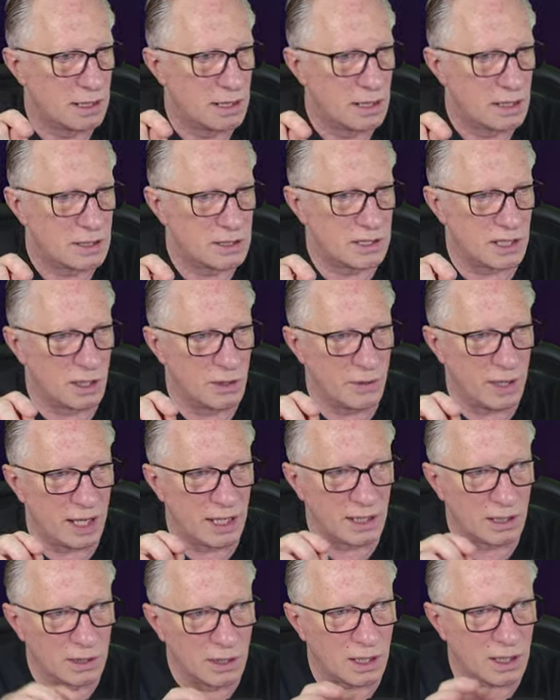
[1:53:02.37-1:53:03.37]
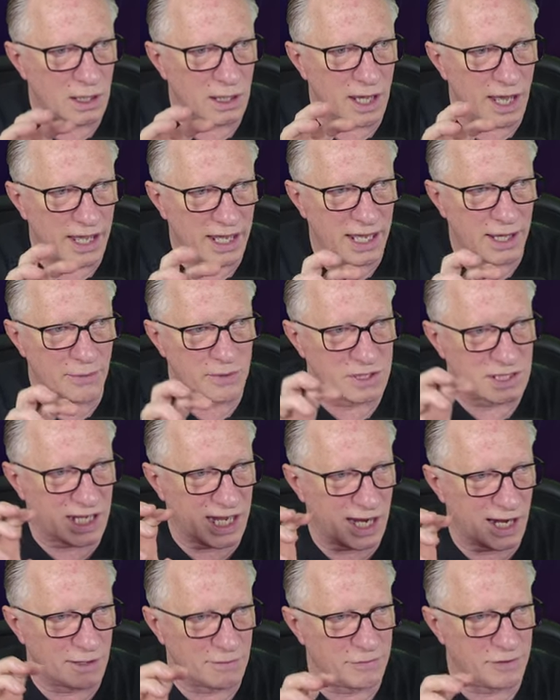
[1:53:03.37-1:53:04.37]
So it looked like it was
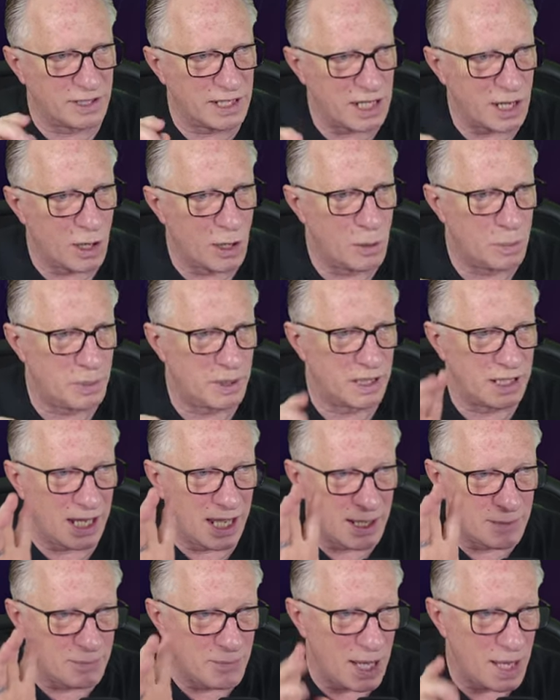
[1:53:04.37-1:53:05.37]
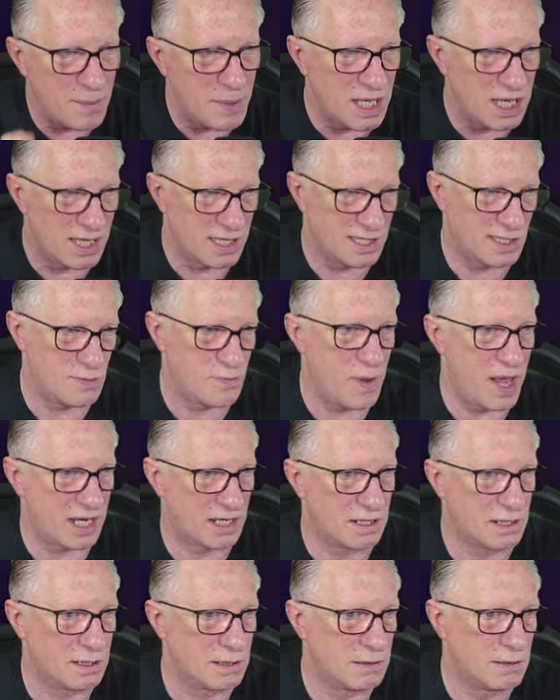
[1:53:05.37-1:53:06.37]
carefully opened and maybe
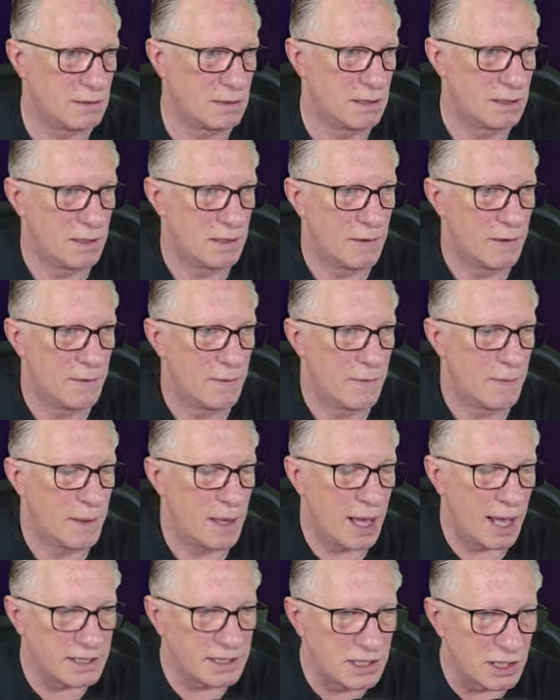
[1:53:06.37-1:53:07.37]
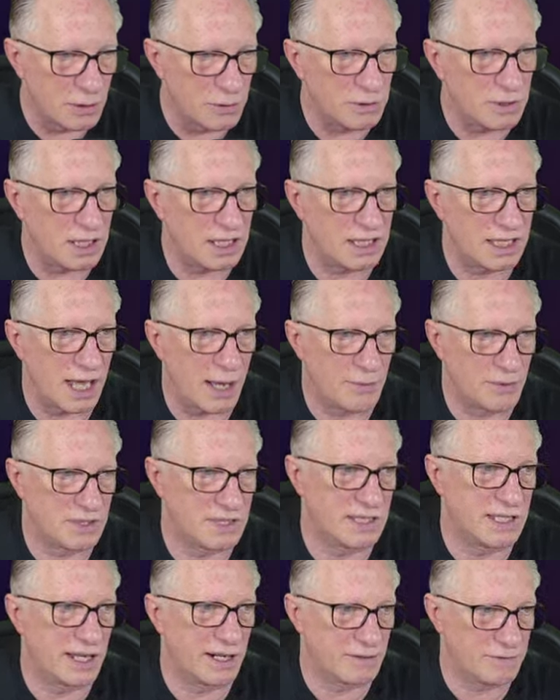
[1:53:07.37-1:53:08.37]
inspected. I don't think that was
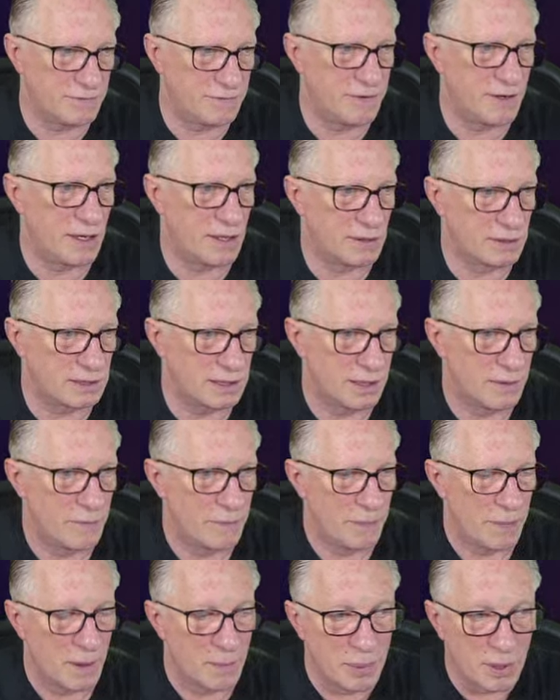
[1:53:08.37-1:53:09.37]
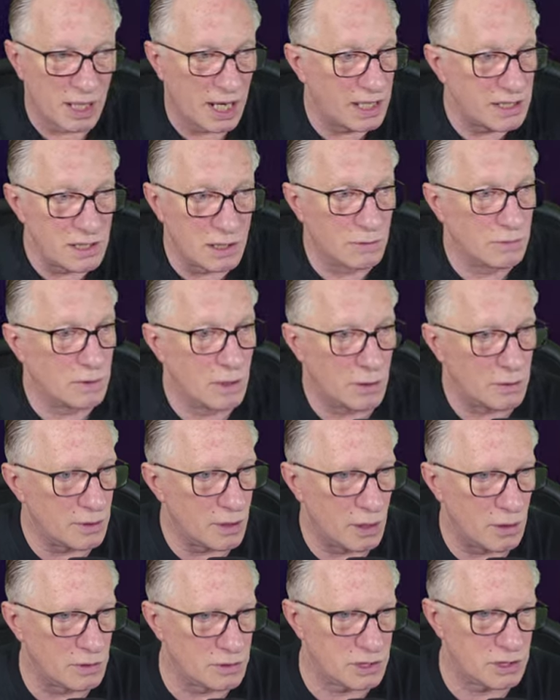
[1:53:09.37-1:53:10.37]
their fault, but I don't know the
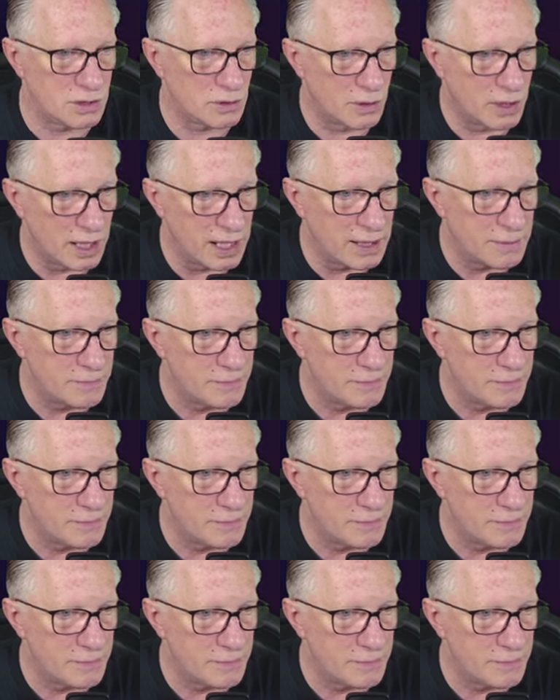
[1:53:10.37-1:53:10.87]
whole story.